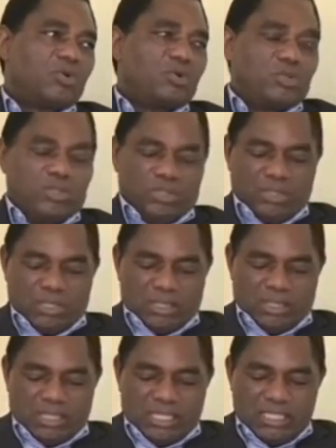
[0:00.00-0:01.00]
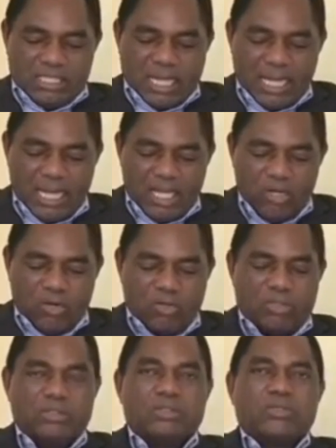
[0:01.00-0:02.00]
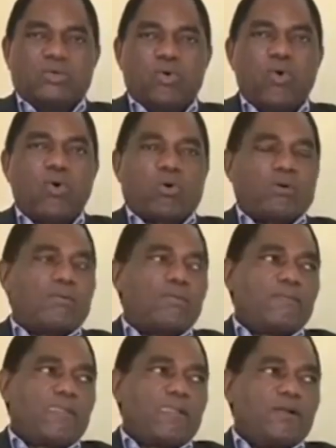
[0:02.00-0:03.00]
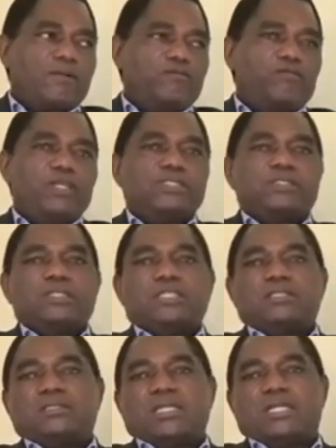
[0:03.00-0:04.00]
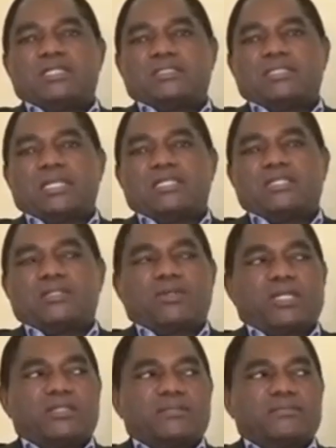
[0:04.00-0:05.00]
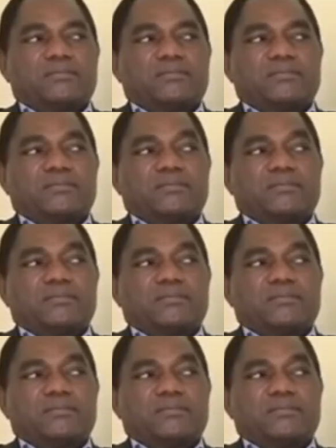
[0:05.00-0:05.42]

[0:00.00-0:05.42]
So, the dialogue core, first let's understand it correctly.